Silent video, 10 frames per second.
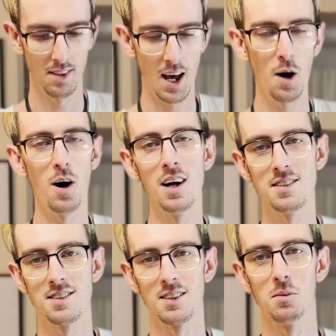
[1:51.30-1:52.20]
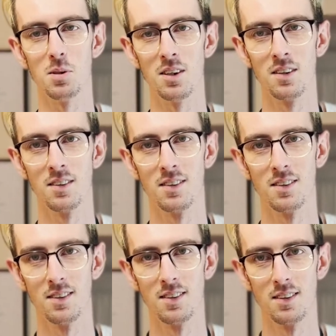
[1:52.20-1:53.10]
How hot is this gonna be?
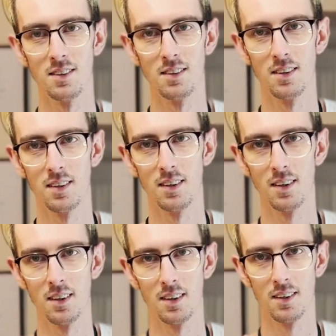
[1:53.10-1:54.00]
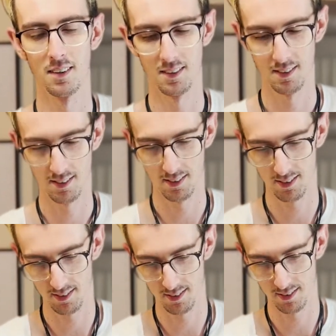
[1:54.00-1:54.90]
It's fire, dude.
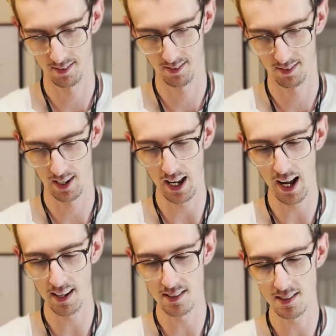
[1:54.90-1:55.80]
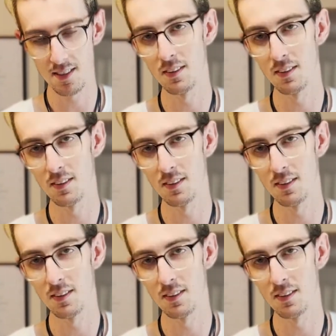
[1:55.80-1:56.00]
Can I, is this even